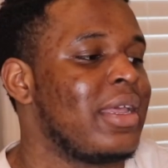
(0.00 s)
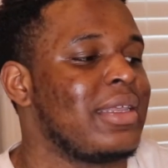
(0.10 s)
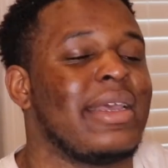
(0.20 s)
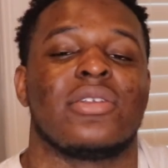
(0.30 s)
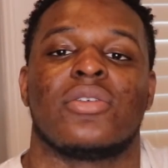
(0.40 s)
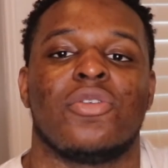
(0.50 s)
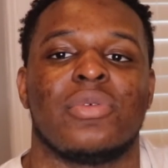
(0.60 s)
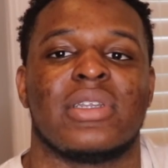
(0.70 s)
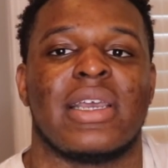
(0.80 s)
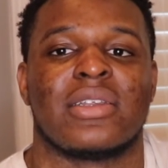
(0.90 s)
Yes,
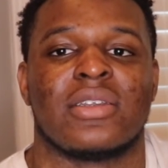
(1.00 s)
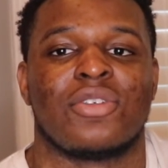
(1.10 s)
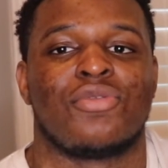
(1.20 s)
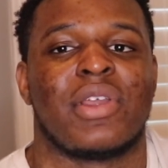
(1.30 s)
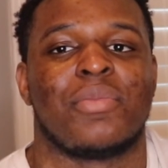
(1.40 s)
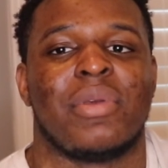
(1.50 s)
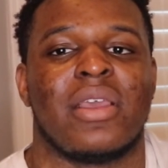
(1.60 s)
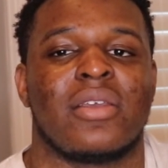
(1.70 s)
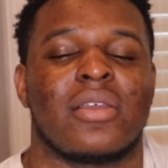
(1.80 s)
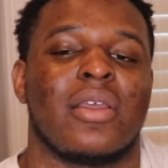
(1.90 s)
Goldman Sachs is a great
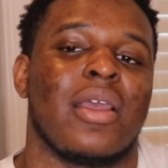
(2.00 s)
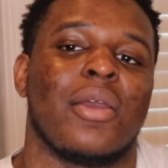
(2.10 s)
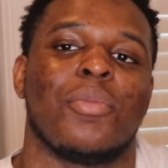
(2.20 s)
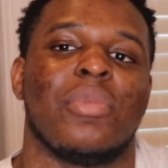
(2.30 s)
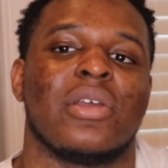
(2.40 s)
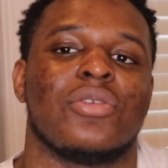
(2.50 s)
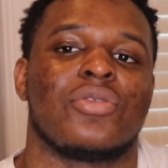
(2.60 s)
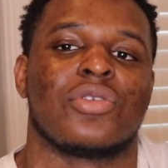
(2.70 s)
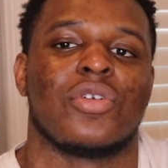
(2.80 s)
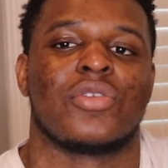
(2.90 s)
bank, but you
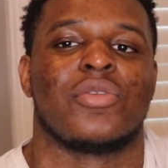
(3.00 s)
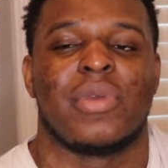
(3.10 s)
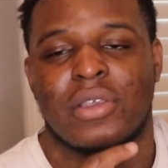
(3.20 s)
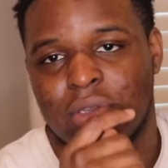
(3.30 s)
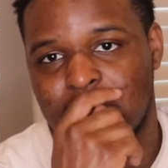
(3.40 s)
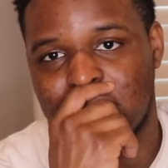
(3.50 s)
should also make your